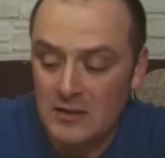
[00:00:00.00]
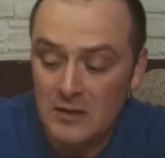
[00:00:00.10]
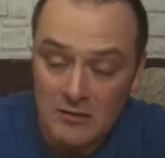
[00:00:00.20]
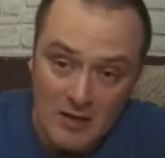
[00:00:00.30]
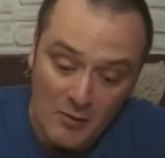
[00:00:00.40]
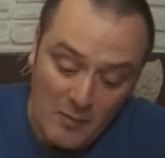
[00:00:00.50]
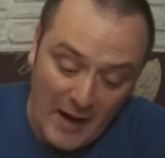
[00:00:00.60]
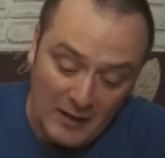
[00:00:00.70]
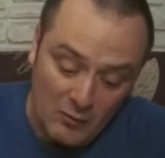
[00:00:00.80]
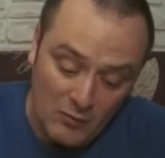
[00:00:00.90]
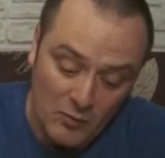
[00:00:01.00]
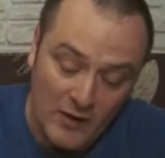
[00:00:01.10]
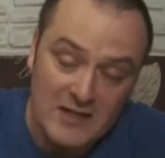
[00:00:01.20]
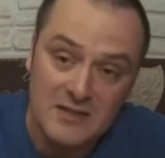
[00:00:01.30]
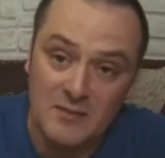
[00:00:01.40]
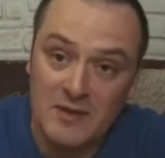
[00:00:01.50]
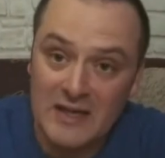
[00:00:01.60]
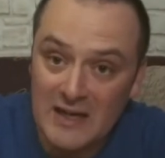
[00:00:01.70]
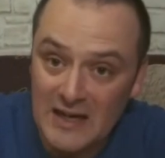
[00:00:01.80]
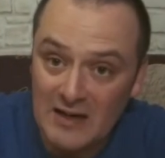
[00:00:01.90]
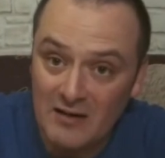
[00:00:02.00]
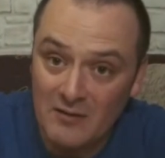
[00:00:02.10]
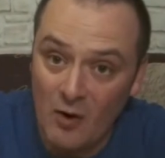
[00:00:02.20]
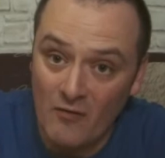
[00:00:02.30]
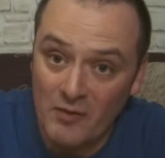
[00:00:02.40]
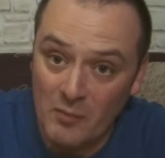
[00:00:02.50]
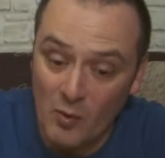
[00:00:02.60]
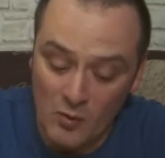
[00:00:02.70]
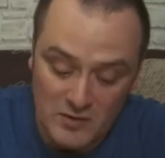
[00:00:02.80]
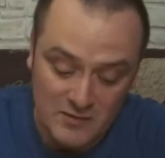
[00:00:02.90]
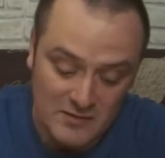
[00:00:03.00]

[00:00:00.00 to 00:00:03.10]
You can go back all the way to the beginning of the board,